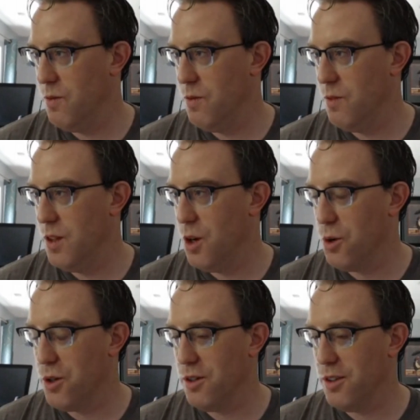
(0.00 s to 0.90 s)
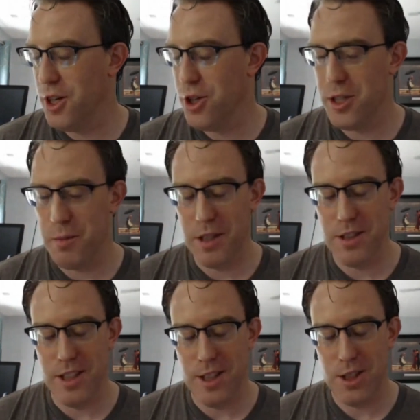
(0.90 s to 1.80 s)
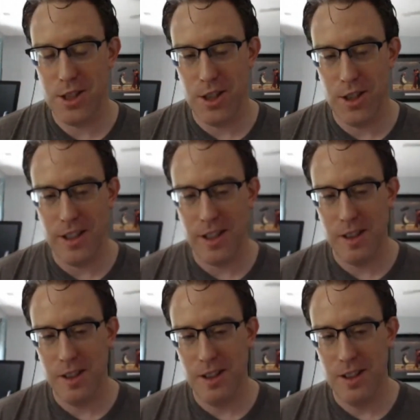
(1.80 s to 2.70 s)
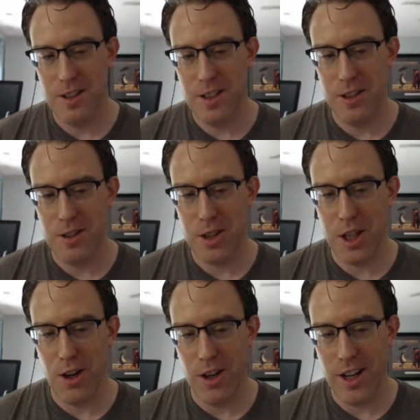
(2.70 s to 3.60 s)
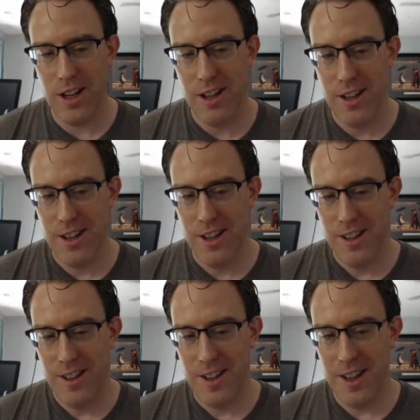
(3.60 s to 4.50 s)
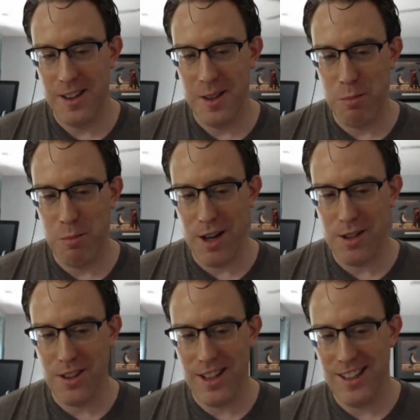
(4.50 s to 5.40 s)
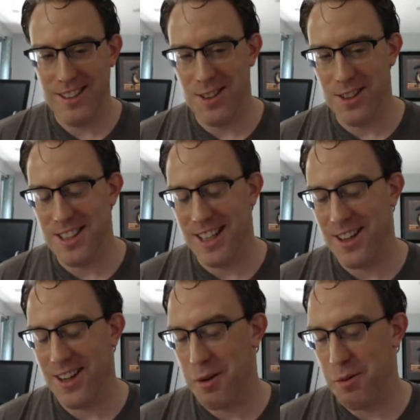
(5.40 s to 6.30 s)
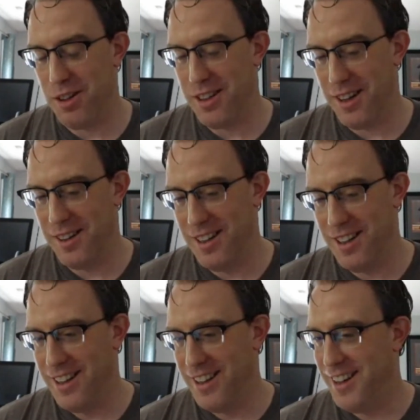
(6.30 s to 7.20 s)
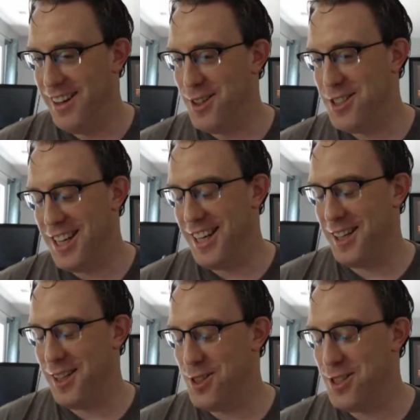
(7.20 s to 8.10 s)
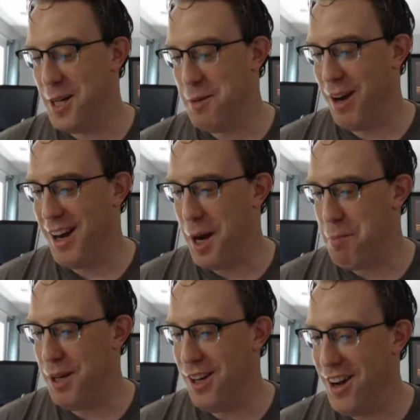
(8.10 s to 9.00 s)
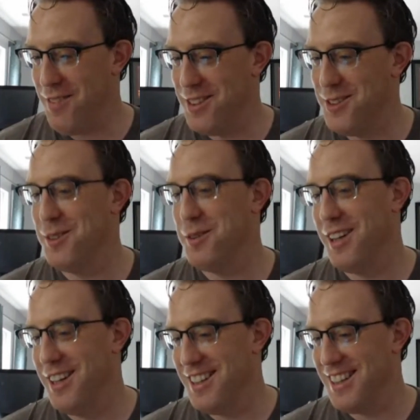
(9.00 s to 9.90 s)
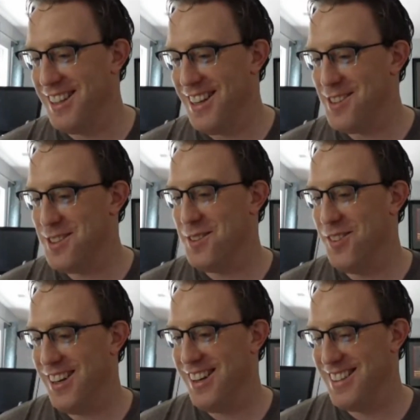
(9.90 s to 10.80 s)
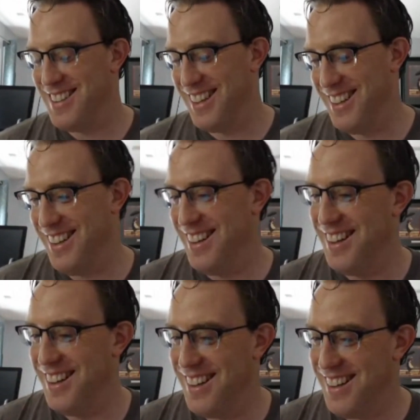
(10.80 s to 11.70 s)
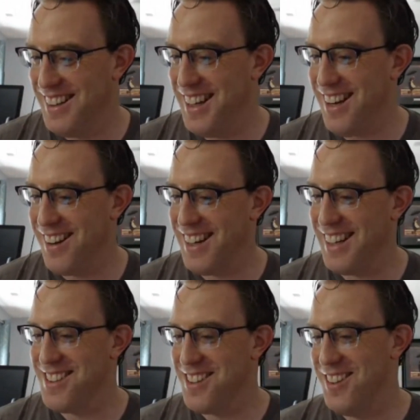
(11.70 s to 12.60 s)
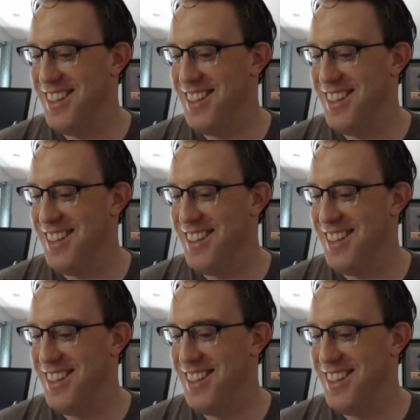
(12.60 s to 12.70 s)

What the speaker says: the older leadership doesn't necessarily see the security in the browser thing. So it's like, okay, well, you're sending my IP off into the cloud somewhere, and it's like, yeah, I guess so.